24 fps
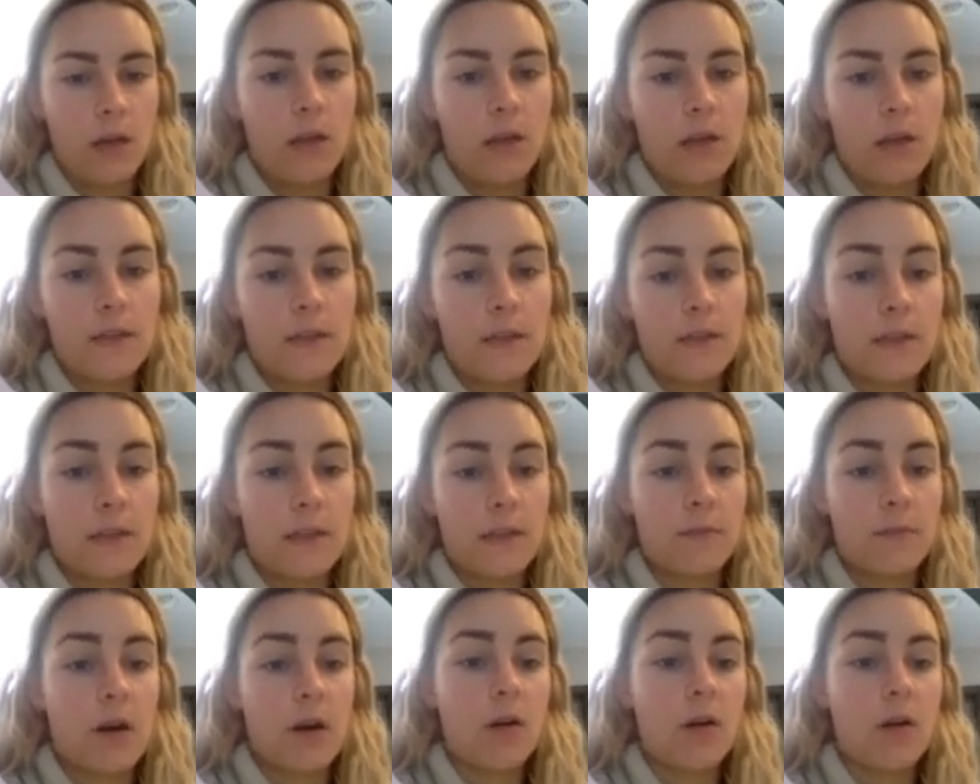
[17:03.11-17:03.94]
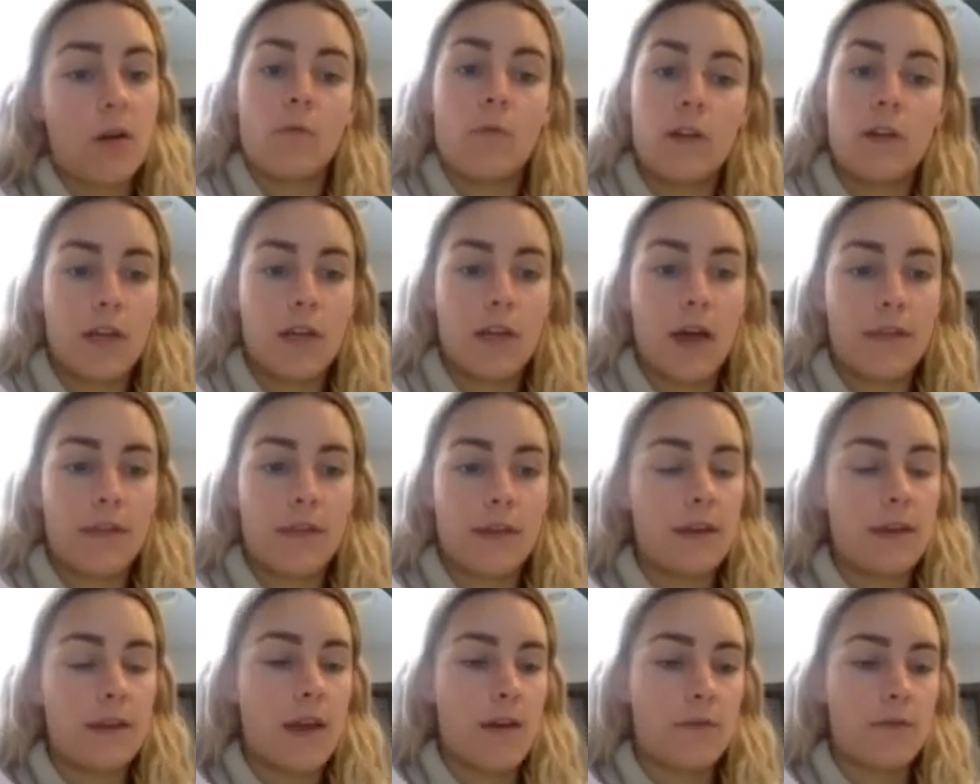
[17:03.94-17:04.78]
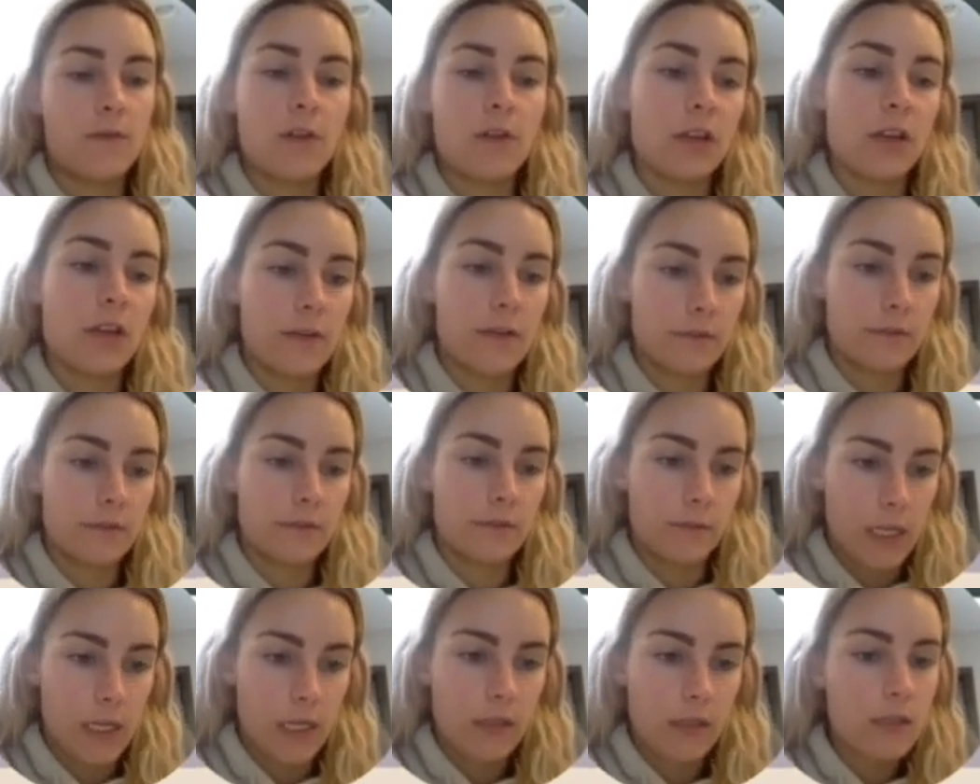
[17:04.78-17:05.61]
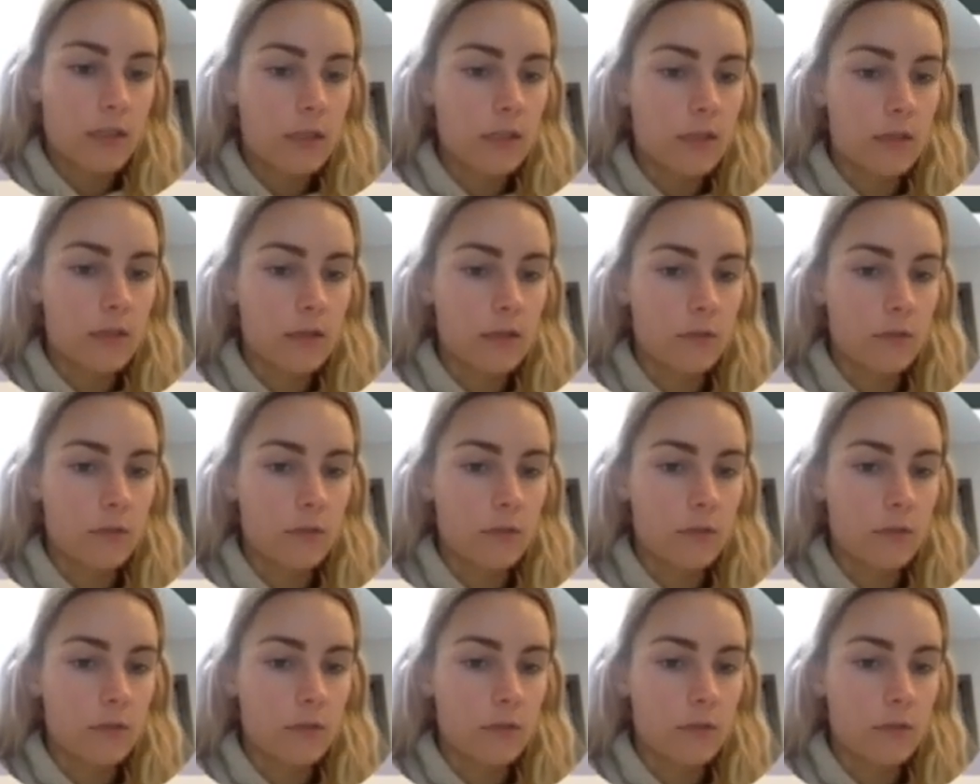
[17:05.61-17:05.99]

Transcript: This is about 1 death in every 11 minutes,